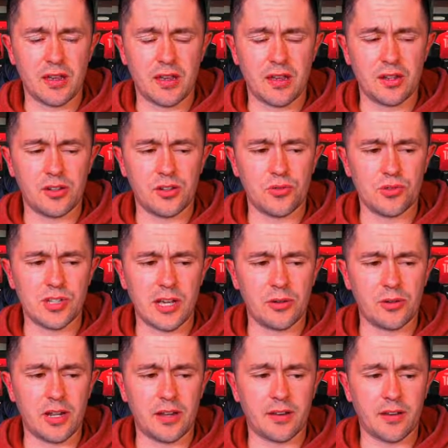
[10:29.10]
news
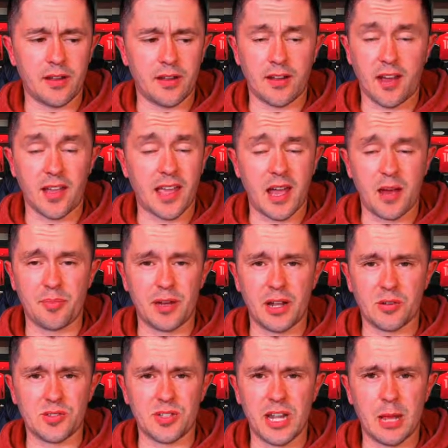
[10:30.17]
outlet. I can't
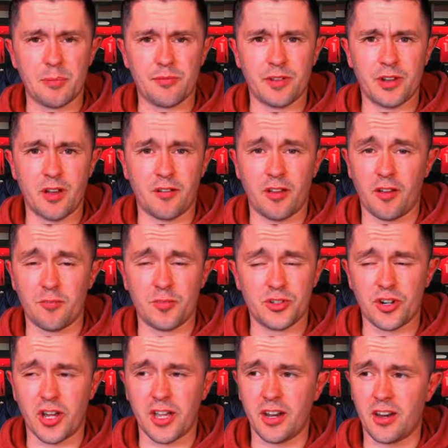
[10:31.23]
pronounce the name of it. I've been
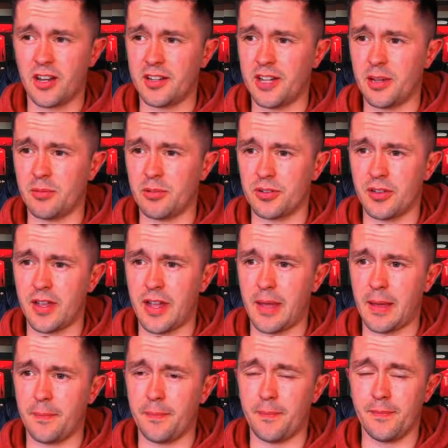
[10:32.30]
trying all day, but
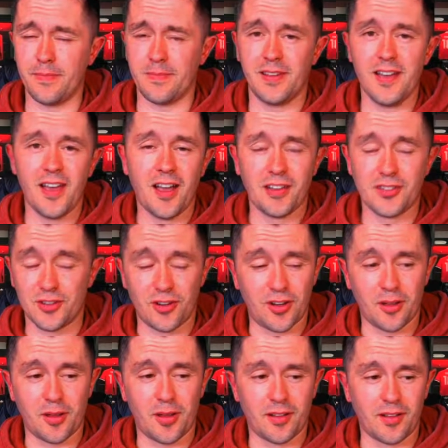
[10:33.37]
so
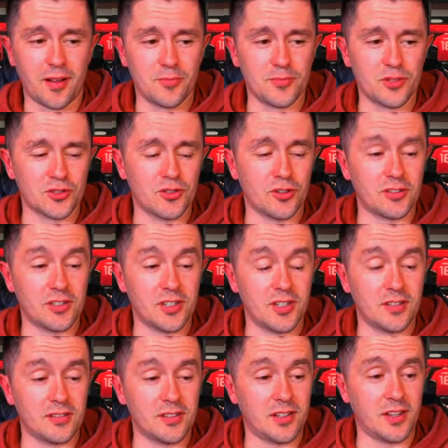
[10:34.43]
I'm just going to
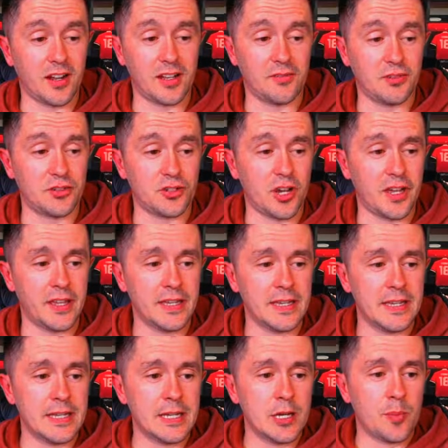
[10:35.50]
not even try.
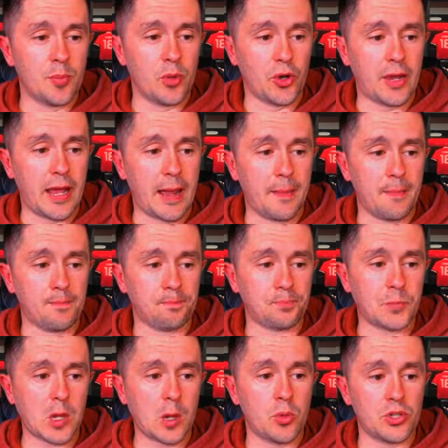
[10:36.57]
But
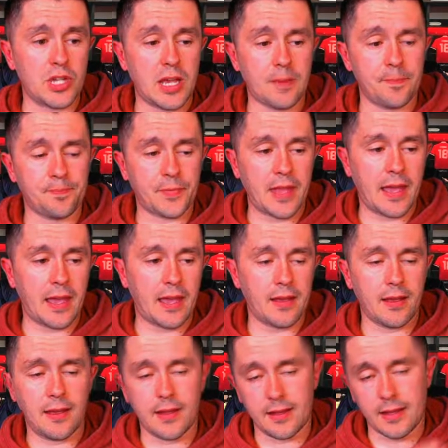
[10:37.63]
yeah,
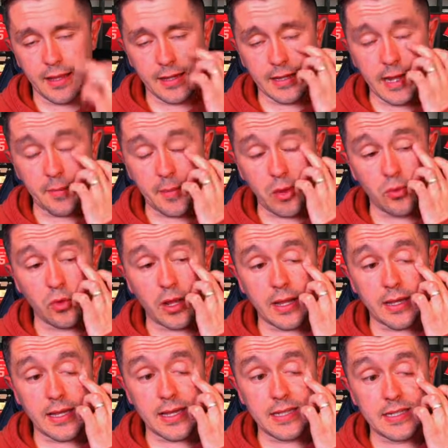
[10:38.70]
it came out
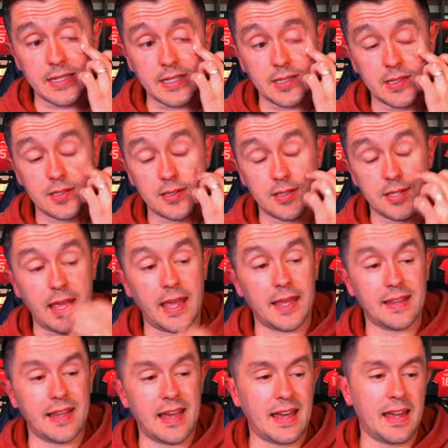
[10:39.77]
in saying
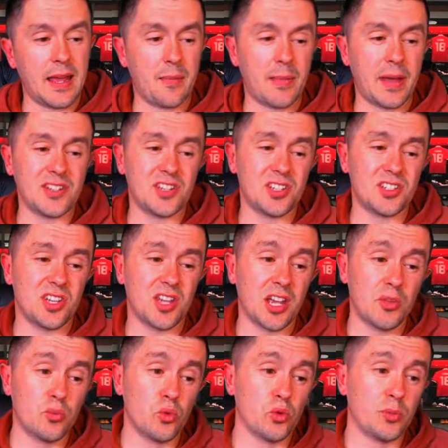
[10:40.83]
that Manchester
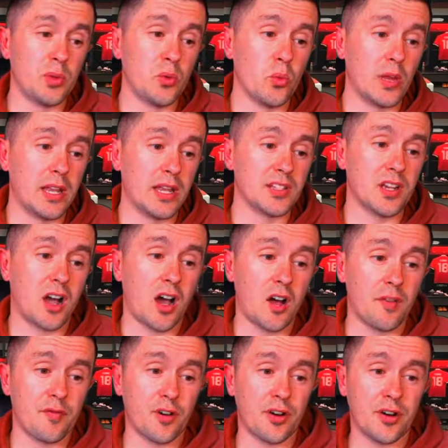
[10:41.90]
United would be willing to
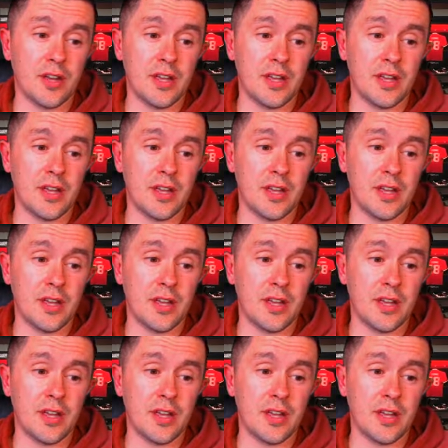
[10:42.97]
offer